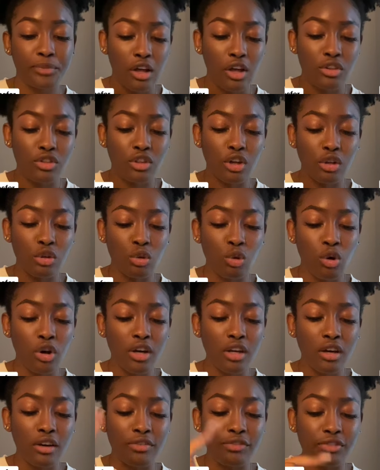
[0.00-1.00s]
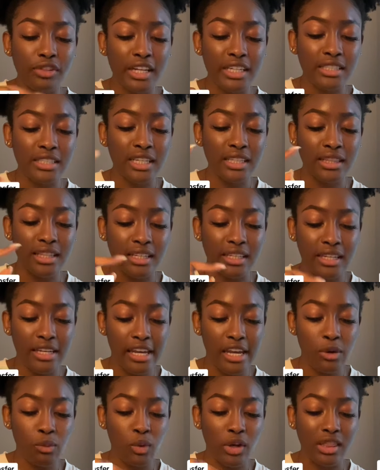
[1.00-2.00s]
The Lord afflicted the
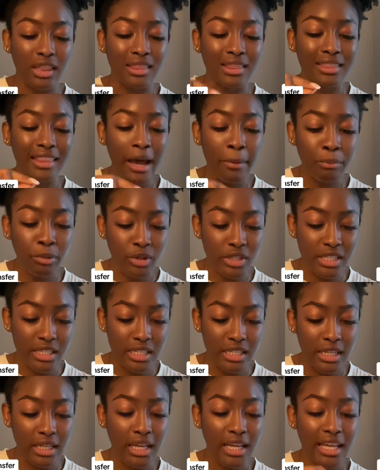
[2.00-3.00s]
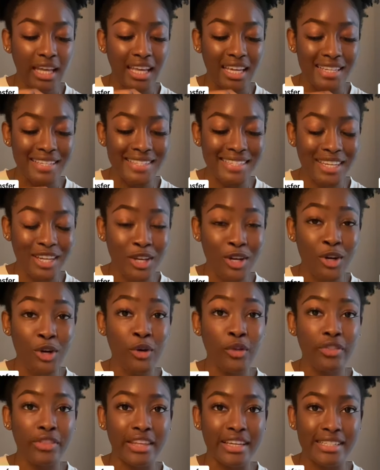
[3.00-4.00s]
king with leprosy
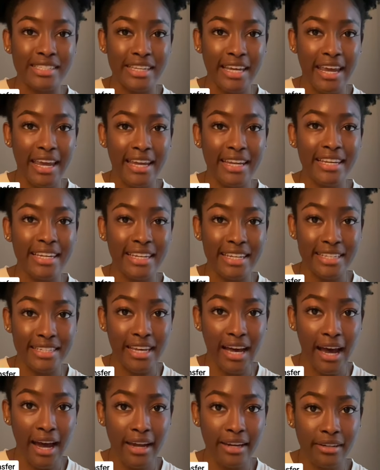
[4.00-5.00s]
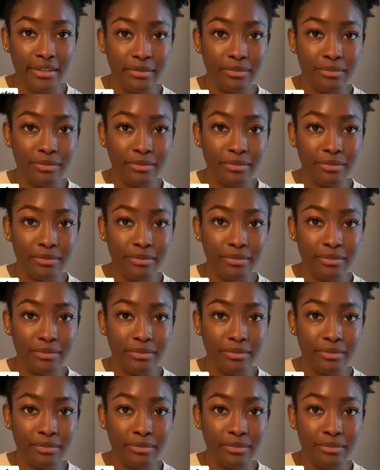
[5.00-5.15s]
until the day he died.